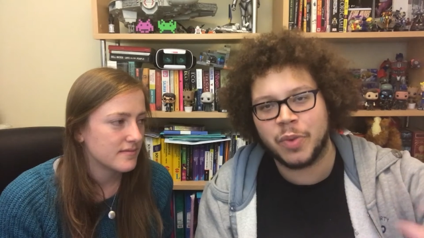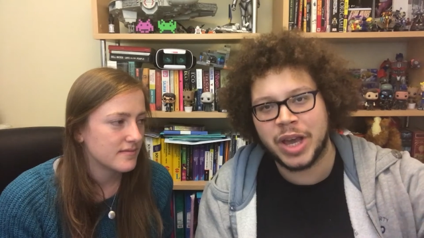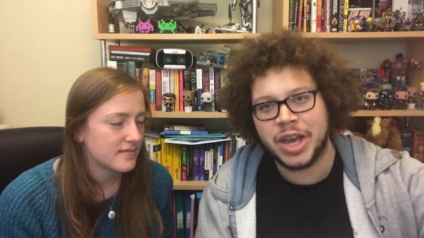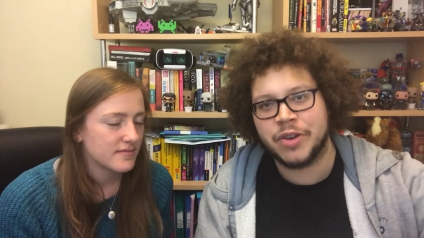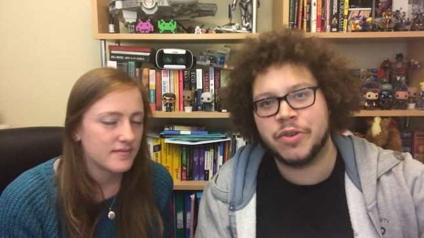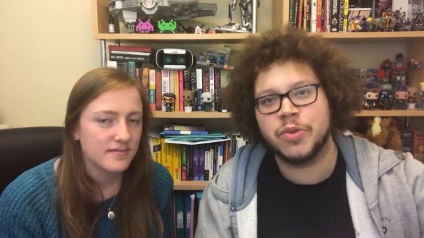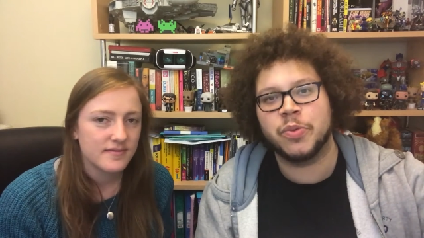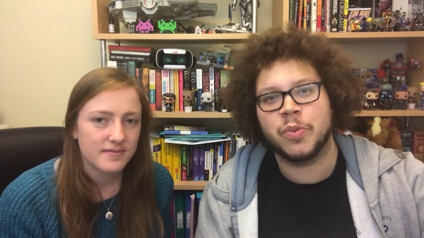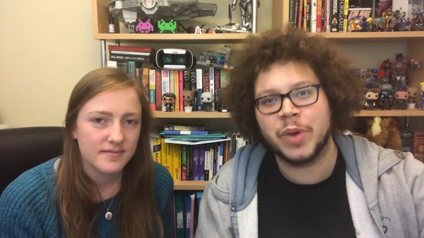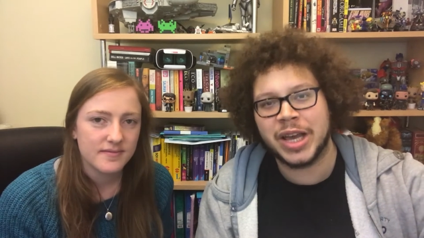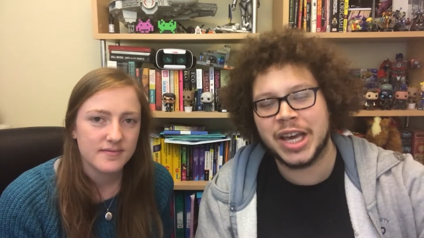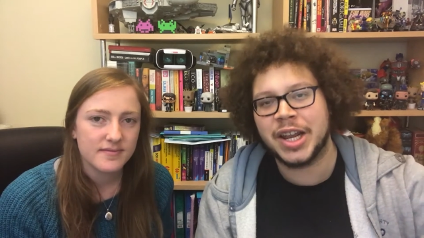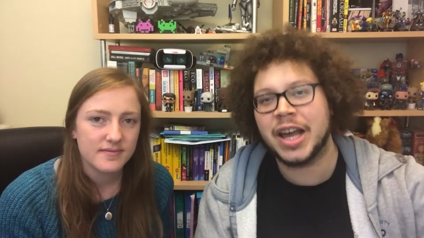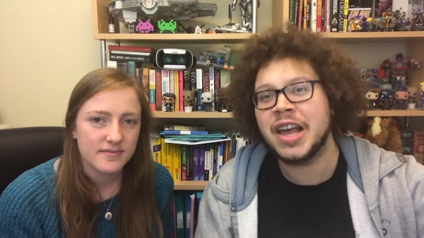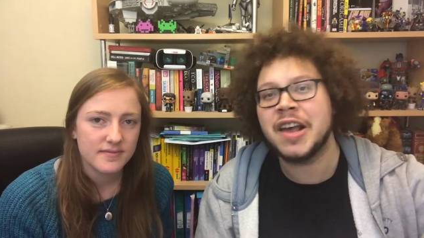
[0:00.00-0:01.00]
Speaker 1: and weirder
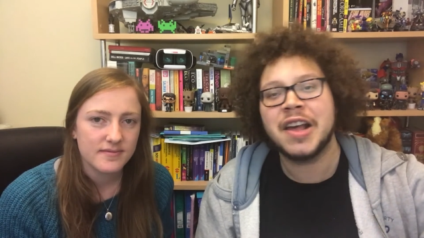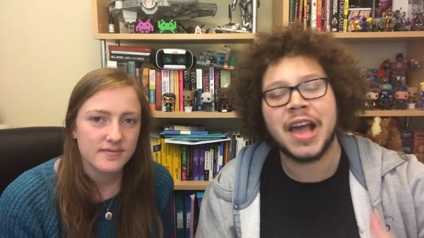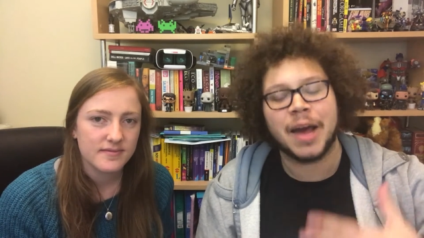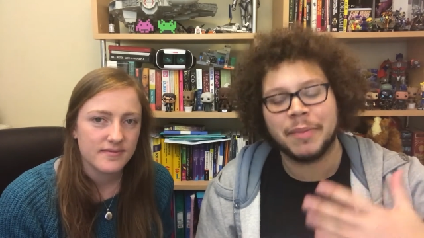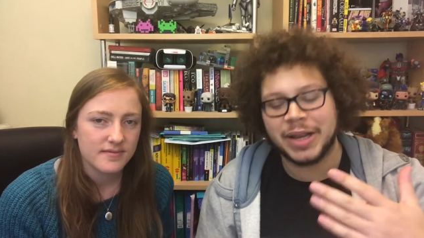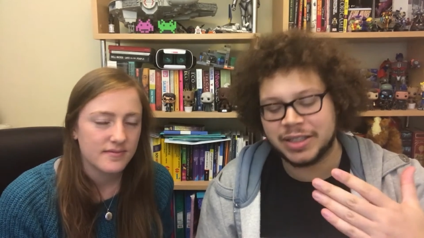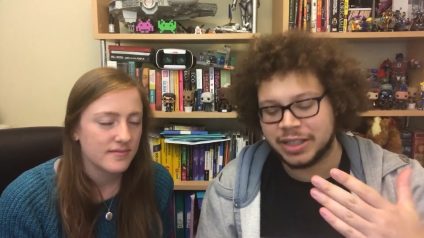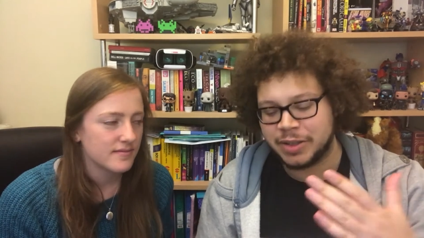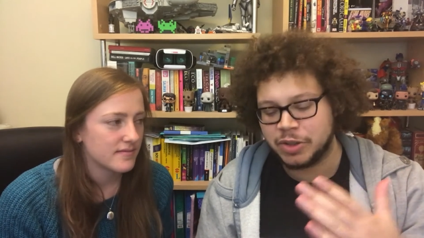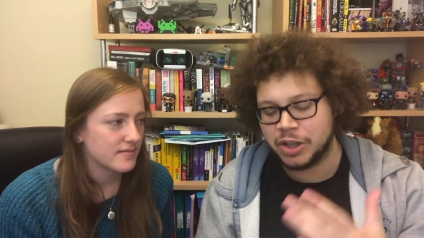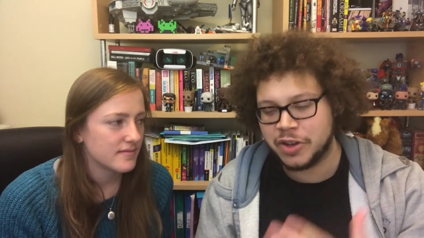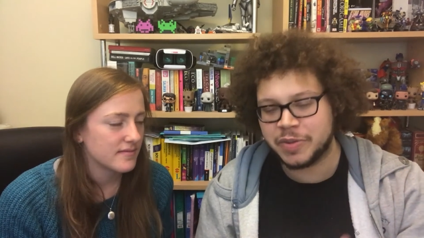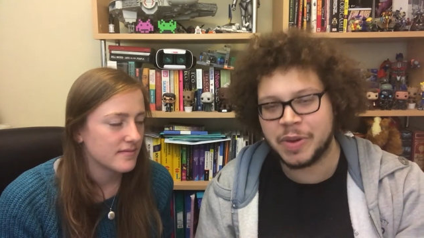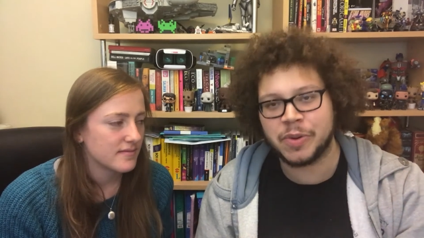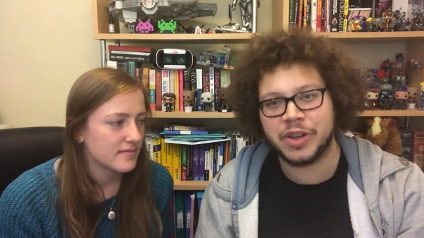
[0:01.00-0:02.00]
and weirder, and
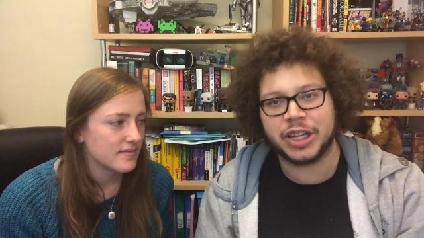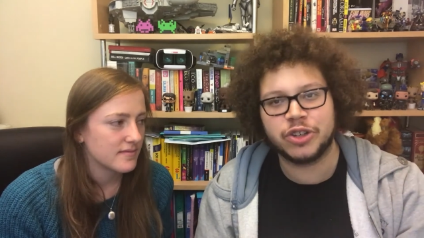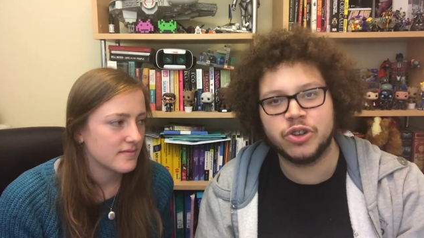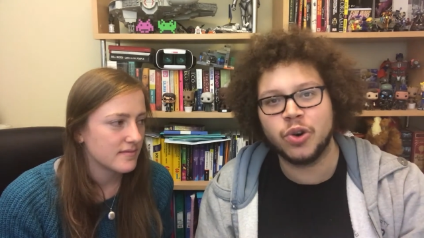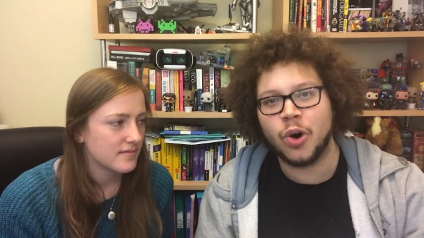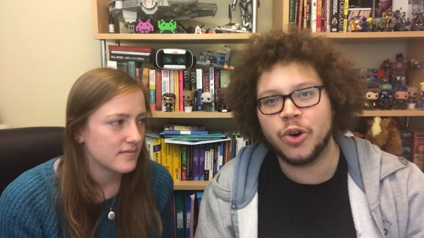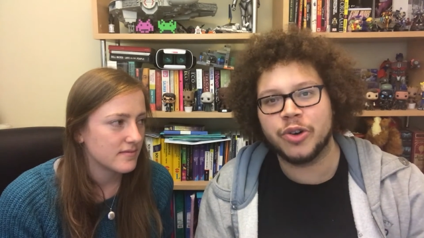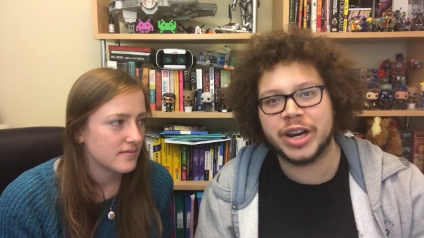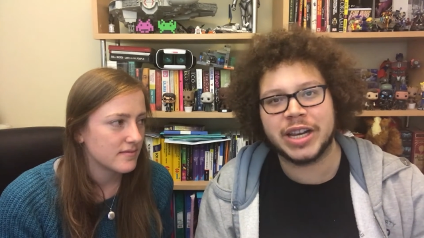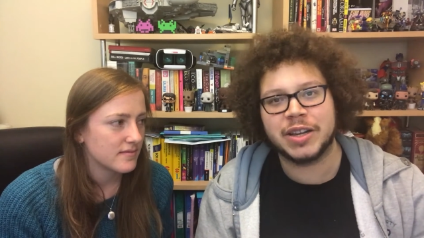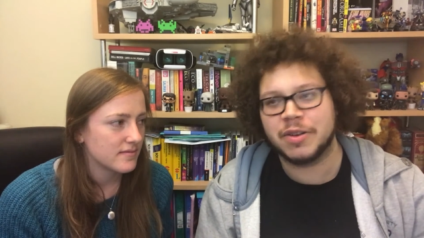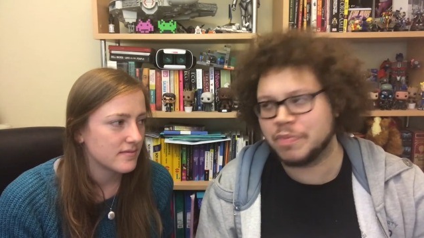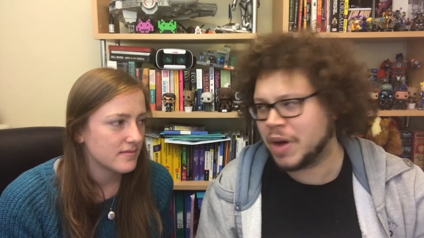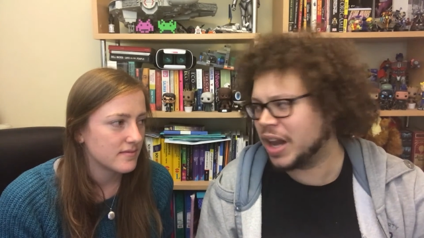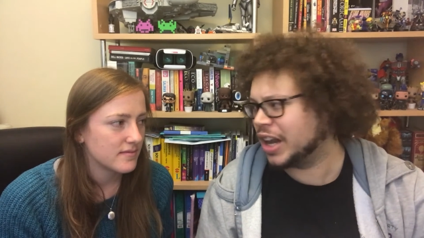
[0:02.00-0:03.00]
basically loads of people
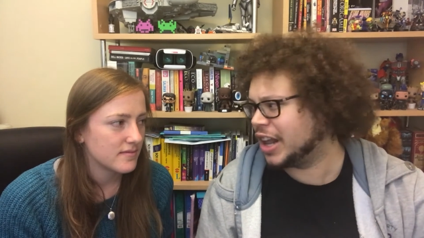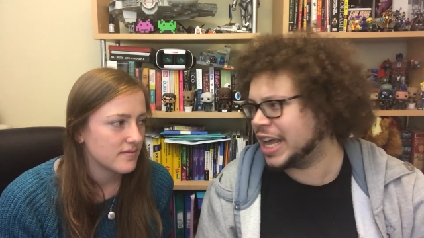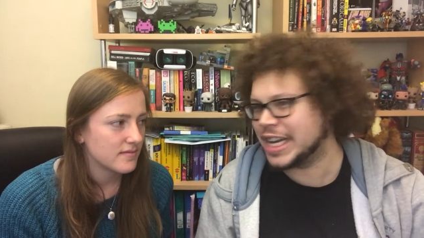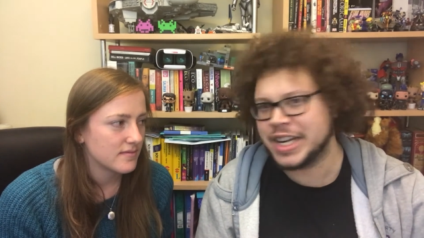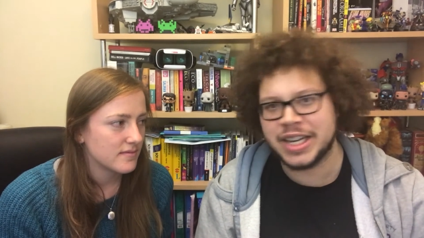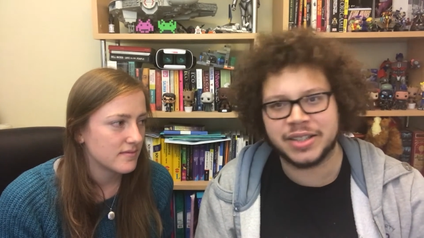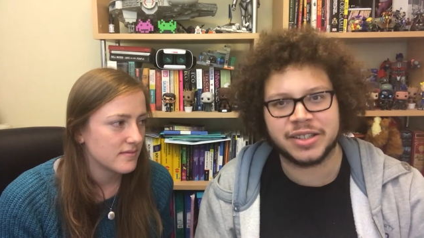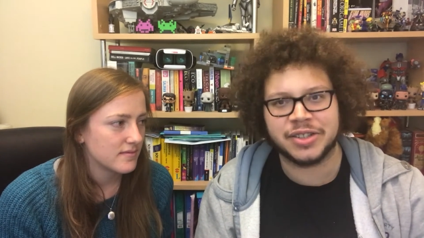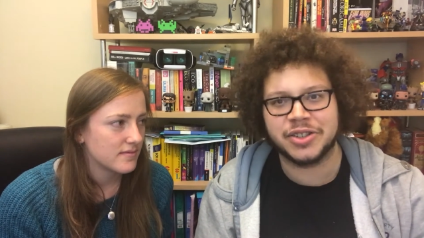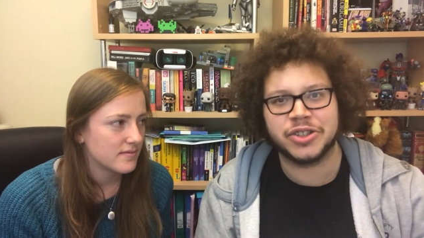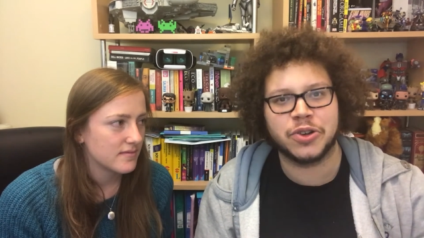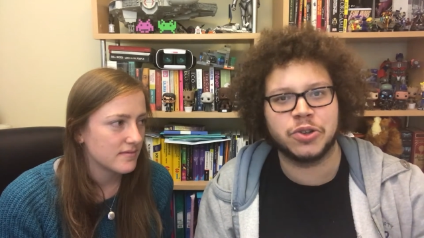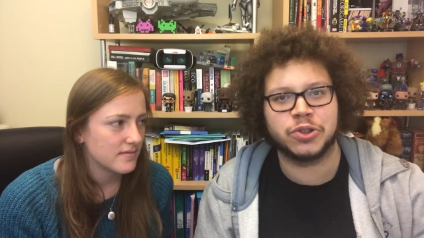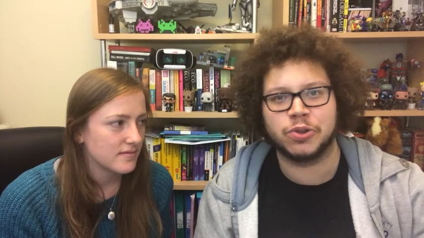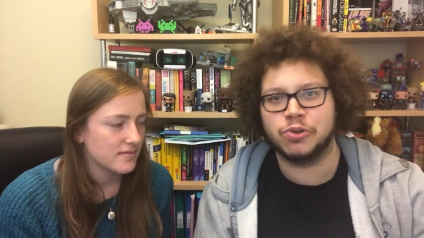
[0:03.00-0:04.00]
ignoring politeness
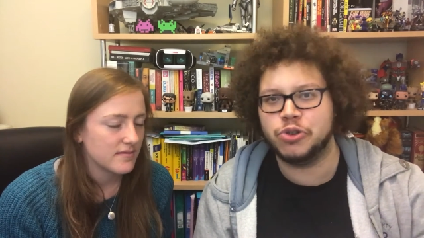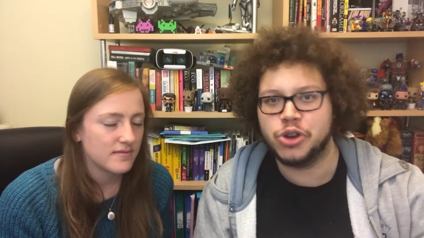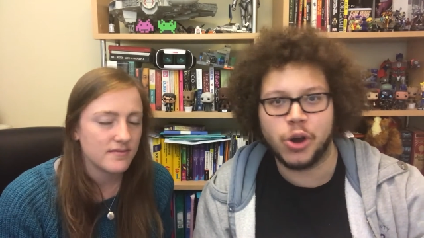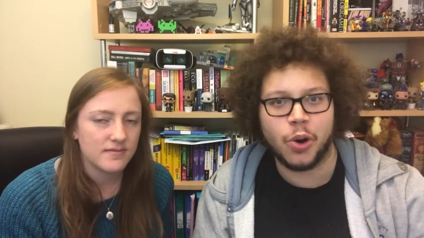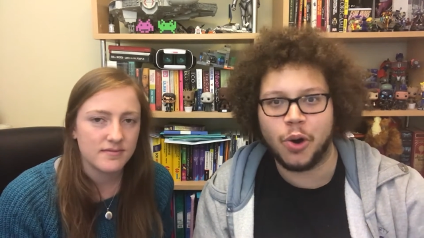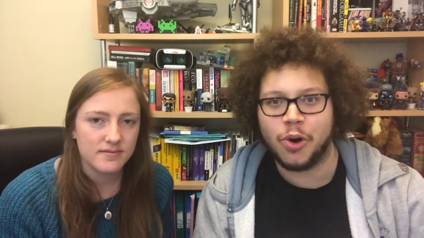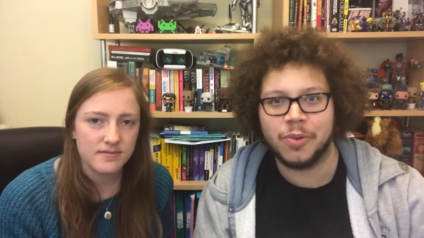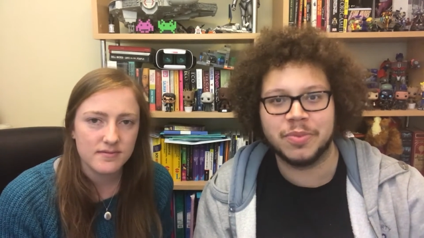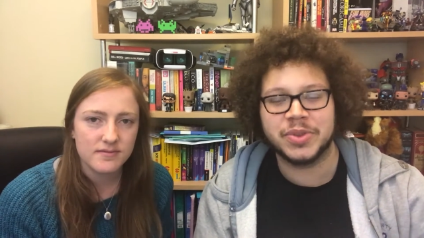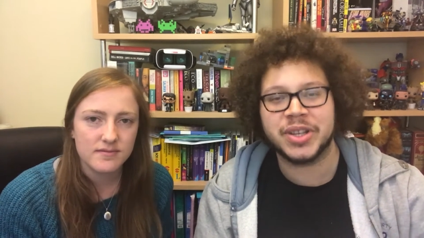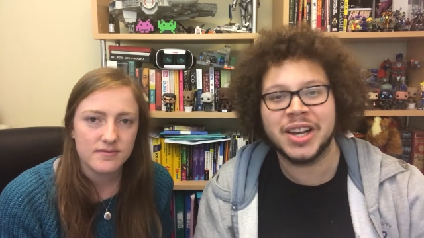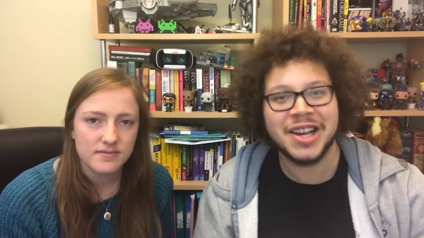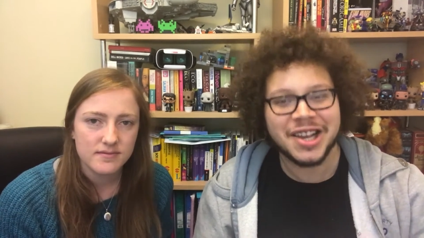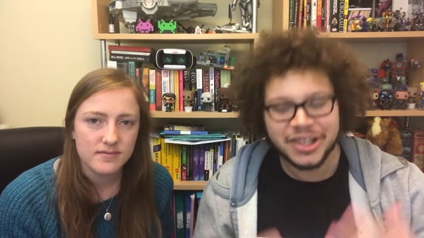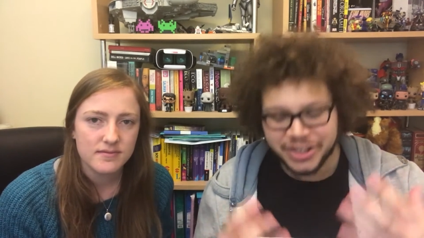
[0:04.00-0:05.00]
and social
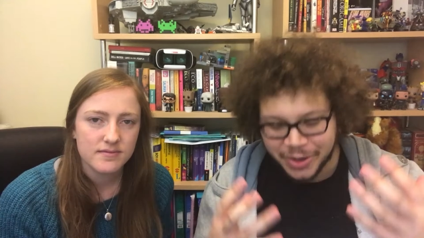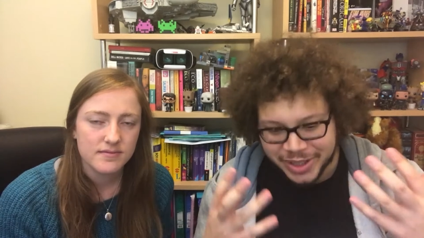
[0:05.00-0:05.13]
norms.